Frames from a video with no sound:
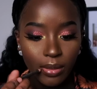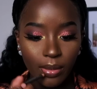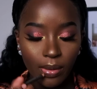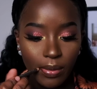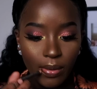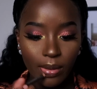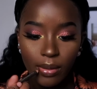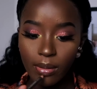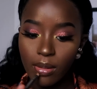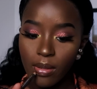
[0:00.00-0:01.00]
I'm going to
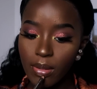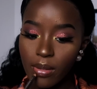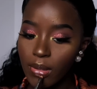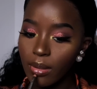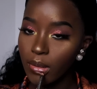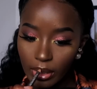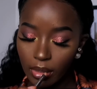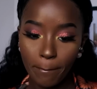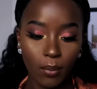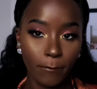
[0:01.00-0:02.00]
line my lips with my
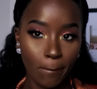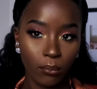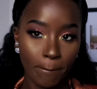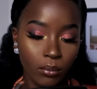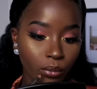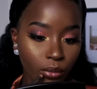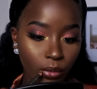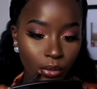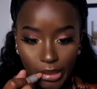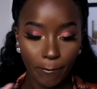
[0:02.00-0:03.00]
Chestnut Lip Liner.
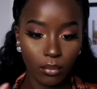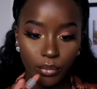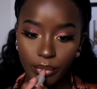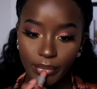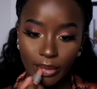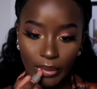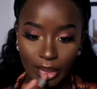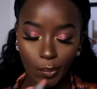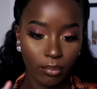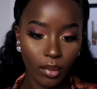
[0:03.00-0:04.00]
And for lipstick, I'm
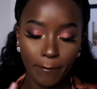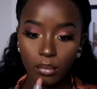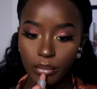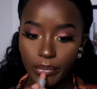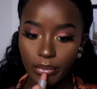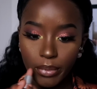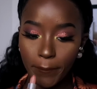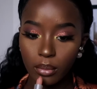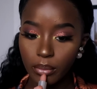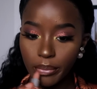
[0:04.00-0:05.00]
going to use my MAC
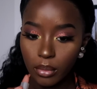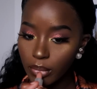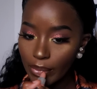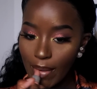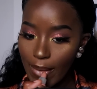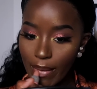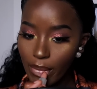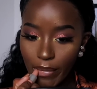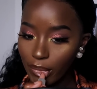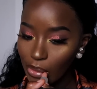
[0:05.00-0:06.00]
Cherish
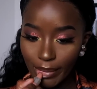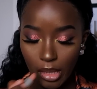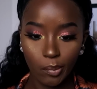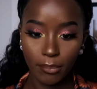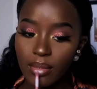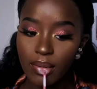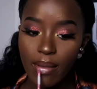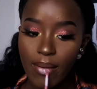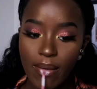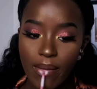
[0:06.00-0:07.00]
Lipstick. And I'm
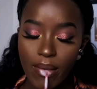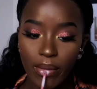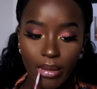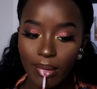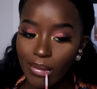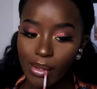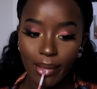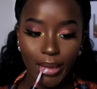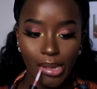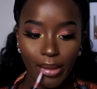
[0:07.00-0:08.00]
going to add
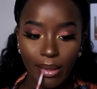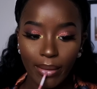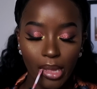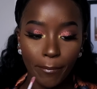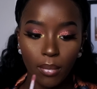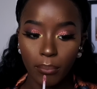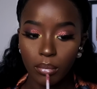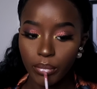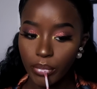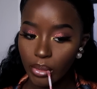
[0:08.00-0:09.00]
Cultured
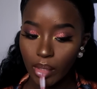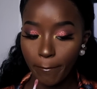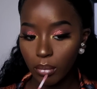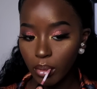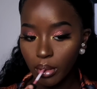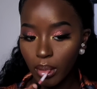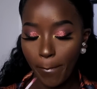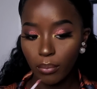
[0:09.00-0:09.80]
by MAC.